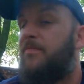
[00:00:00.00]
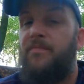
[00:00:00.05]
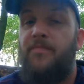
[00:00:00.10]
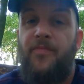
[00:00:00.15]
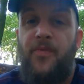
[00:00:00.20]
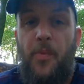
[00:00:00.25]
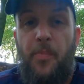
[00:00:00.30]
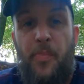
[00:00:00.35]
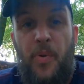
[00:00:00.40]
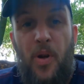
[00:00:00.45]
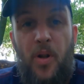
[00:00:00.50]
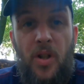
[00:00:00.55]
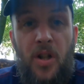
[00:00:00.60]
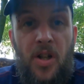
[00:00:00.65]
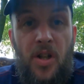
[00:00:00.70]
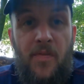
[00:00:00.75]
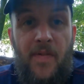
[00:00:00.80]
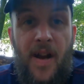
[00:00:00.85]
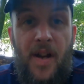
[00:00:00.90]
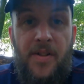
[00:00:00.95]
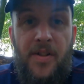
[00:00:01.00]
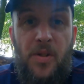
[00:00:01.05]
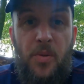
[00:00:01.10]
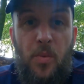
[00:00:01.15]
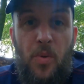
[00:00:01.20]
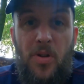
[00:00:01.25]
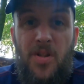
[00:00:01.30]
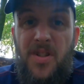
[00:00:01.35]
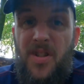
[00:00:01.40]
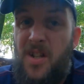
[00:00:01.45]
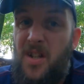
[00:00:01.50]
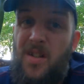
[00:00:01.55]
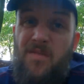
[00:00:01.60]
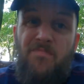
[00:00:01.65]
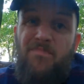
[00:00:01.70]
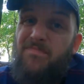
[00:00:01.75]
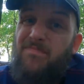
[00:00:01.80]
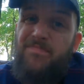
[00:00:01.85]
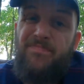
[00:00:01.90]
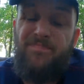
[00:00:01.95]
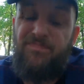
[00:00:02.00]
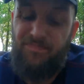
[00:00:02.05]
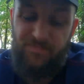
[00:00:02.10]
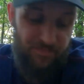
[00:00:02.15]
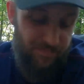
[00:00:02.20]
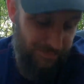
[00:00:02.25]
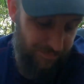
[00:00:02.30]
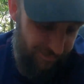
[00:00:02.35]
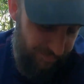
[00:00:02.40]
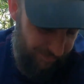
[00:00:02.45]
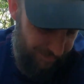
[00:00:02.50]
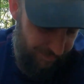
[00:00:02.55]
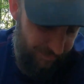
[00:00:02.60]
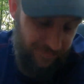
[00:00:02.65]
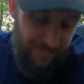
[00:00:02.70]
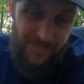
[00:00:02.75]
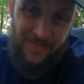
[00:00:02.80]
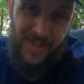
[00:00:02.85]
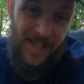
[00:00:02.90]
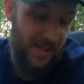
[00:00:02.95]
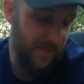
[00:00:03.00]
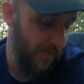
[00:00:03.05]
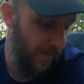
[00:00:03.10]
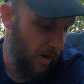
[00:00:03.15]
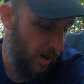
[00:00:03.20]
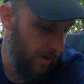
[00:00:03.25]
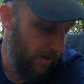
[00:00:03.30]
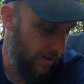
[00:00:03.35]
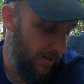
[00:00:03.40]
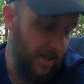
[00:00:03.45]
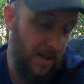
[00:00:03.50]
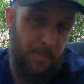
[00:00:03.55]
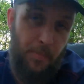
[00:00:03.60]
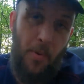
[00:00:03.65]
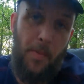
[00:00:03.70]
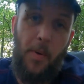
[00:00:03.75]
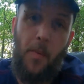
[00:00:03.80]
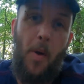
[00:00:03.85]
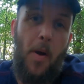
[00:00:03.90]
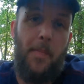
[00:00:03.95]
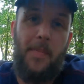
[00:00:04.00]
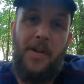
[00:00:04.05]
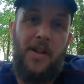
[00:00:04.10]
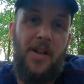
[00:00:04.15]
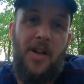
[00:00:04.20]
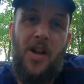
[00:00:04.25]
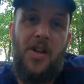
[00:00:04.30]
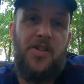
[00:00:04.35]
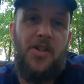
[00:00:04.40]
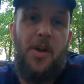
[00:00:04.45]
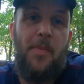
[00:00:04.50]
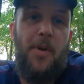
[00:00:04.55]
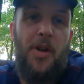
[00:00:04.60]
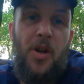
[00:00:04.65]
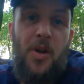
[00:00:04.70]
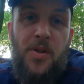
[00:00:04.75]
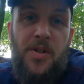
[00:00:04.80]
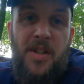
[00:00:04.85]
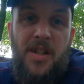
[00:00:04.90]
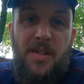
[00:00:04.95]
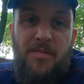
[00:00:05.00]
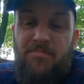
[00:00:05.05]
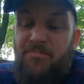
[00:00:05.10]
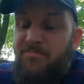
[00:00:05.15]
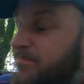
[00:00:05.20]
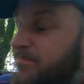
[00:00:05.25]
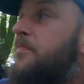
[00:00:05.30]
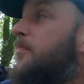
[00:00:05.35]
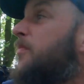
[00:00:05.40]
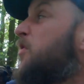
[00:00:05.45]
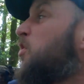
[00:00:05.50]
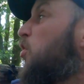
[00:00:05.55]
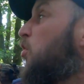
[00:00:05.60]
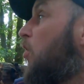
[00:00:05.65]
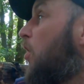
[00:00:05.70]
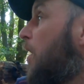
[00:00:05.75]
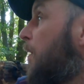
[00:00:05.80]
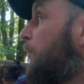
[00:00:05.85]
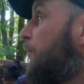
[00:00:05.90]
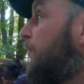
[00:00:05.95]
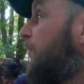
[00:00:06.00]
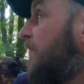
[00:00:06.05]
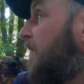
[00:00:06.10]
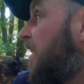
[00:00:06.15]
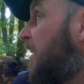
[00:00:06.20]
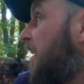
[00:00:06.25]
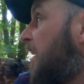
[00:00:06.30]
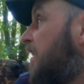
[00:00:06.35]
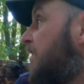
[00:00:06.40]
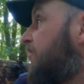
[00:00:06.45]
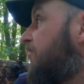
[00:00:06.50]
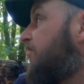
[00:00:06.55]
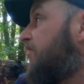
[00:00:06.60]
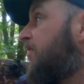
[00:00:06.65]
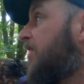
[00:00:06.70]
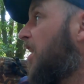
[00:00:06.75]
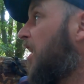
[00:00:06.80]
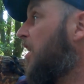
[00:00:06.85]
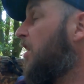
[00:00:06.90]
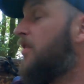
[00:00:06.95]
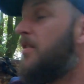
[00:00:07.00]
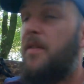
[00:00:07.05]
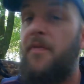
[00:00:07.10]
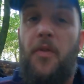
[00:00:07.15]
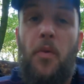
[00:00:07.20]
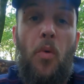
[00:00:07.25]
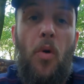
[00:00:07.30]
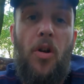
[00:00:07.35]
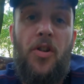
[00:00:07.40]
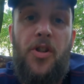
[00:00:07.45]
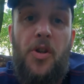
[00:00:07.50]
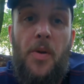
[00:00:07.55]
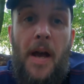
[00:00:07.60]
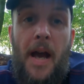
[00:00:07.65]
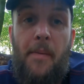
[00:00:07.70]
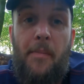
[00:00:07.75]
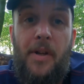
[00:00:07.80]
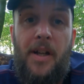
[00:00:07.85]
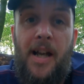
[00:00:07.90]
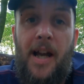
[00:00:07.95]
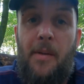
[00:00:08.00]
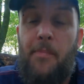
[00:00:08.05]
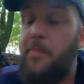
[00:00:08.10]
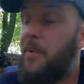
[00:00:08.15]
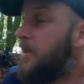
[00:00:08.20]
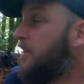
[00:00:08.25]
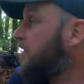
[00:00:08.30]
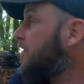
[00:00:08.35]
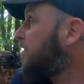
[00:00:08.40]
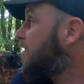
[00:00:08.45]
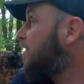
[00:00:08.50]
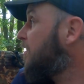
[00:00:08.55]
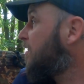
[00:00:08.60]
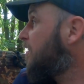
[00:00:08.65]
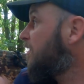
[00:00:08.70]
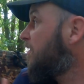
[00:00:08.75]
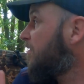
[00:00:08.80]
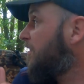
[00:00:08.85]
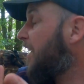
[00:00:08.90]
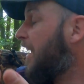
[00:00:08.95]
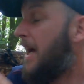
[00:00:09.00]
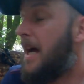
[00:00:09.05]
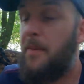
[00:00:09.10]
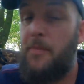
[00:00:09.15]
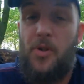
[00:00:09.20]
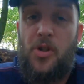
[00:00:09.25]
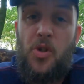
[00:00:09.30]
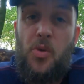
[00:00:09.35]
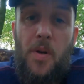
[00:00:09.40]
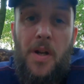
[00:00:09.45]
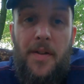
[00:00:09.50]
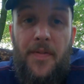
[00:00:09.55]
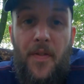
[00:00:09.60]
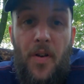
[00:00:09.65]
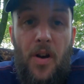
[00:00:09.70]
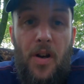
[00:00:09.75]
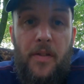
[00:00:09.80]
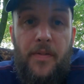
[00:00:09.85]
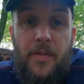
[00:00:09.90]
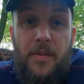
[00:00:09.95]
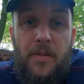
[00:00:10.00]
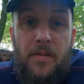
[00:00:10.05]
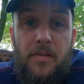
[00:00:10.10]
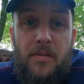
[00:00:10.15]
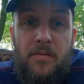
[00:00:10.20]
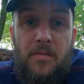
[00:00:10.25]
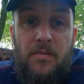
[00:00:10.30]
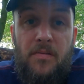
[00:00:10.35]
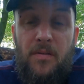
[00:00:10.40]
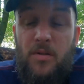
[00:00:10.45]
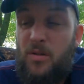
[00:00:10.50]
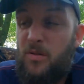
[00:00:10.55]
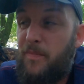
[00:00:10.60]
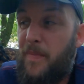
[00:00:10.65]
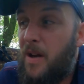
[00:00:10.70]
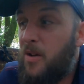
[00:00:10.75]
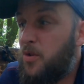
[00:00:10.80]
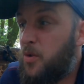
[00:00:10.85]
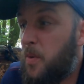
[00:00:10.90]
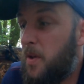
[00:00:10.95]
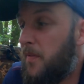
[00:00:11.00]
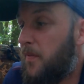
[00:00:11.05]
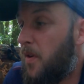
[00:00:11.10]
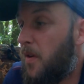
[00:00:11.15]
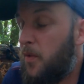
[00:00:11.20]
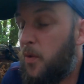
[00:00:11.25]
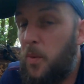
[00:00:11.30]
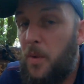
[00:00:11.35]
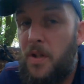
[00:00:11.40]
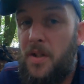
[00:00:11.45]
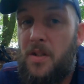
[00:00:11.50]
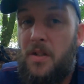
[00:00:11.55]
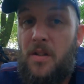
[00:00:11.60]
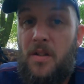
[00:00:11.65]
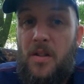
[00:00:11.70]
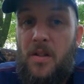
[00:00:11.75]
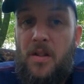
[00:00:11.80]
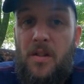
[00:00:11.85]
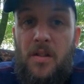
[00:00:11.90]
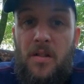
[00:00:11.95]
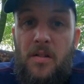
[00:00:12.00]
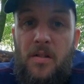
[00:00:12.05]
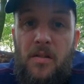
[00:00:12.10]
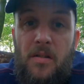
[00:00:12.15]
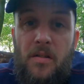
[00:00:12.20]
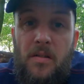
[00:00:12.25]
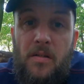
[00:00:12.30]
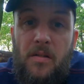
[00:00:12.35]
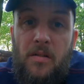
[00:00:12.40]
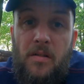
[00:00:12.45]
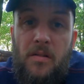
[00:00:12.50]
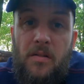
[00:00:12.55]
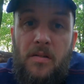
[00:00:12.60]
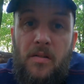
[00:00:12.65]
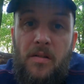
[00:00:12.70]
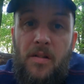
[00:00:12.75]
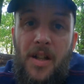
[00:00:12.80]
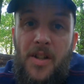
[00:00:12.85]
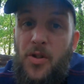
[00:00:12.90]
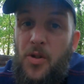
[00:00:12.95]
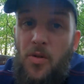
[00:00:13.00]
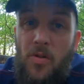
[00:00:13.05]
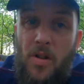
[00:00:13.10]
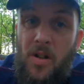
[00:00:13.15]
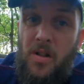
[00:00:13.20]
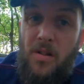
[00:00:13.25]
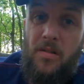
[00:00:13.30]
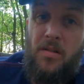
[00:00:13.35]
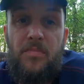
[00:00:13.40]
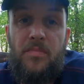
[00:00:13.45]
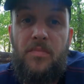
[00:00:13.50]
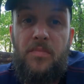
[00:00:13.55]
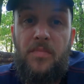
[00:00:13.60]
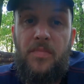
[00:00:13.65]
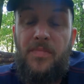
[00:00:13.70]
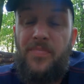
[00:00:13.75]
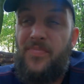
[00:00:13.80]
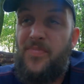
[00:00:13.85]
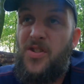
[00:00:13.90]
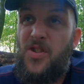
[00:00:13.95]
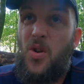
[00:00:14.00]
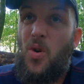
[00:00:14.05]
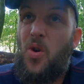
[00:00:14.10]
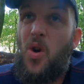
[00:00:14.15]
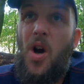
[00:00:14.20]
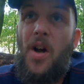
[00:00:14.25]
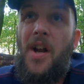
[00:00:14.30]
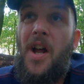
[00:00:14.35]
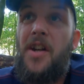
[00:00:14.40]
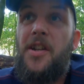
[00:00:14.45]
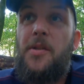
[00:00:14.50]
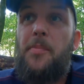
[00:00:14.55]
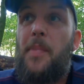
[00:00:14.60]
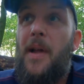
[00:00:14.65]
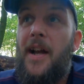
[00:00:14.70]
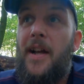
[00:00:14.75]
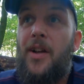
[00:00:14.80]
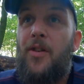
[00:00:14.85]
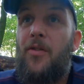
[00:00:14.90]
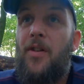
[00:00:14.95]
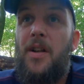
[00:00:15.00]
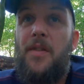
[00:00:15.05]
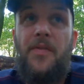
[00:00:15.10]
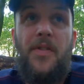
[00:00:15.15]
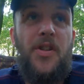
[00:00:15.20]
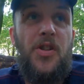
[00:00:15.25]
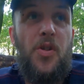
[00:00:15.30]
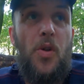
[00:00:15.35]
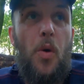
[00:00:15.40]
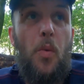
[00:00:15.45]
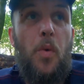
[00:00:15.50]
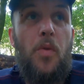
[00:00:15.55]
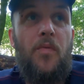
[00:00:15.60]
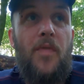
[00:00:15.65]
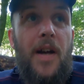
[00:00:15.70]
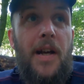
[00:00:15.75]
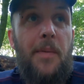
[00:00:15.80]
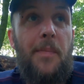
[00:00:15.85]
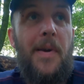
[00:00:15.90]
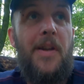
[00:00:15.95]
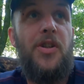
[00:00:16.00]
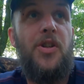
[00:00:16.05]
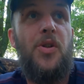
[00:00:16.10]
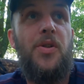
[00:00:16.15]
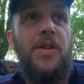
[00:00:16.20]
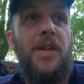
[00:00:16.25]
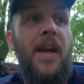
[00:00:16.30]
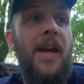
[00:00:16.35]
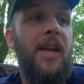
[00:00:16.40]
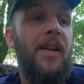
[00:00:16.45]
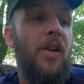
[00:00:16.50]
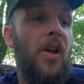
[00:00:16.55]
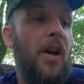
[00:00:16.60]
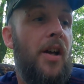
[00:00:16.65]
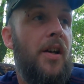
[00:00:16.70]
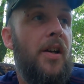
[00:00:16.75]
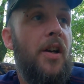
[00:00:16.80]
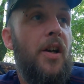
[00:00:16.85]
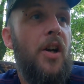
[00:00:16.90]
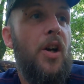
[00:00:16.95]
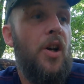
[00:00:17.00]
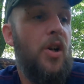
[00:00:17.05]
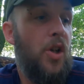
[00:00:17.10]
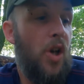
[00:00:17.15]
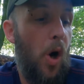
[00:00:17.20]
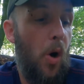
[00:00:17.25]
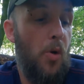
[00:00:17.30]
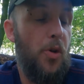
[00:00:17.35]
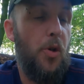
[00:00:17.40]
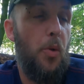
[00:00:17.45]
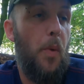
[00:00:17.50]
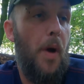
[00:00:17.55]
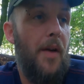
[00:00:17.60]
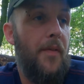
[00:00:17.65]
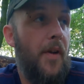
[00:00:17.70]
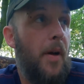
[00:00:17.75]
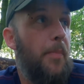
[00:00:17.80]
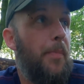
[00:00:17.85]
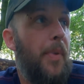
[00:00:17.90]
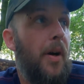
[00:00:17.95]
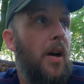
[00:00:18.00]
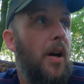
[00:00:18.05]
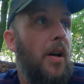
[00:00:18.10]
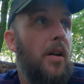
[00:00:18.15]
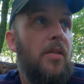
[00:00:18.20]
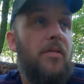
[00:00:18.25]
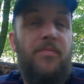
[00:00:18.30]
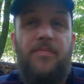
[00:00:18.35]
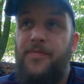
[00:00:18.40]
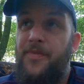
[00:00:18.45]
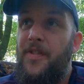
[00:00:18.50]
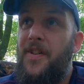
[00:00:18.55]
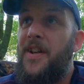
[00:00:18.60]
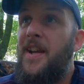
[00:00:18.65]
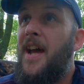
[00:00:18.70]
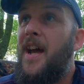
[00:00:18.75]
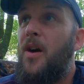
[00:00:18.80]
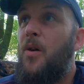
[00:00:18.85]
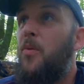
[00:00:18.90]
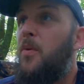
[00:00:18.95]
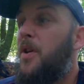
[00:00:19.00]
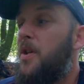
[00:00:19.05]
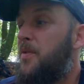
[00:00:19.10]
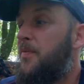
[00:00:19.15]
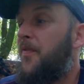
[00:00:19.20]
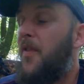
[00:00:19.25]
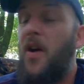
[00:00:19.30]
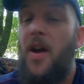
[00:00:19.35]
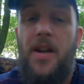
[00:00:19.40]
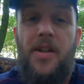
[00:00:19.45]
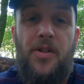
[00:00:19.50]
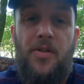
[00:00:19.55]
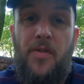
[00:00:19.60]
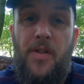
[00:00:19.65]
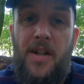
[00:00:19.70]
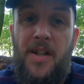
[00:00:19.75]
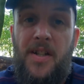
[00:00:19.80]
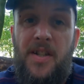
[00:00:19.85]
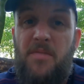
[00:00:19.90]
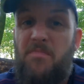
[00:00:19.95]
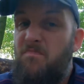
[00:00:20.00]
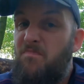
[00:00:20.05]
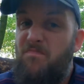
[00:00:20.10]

for pooling around in the woods here, that's fine. It probably won't be the last time I use it. It's all right. And then, you know, if you want to do hammock camping, that hammock's 25, about 25 quid. That's all right. It's not got an underblank or anything, so I wouldn't recommend using it in like colder weather, but for now, when it's 30 degrees,